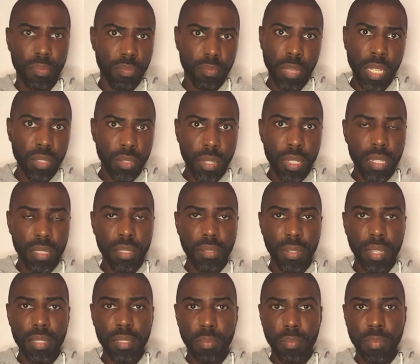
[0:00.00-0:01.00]
Madonna's
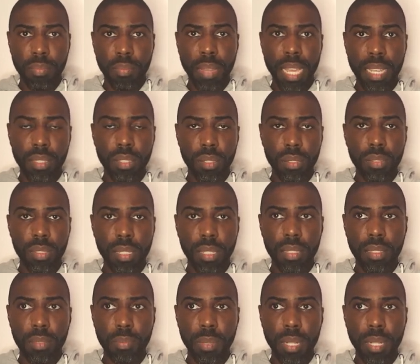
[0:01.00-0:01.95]
fans might know this,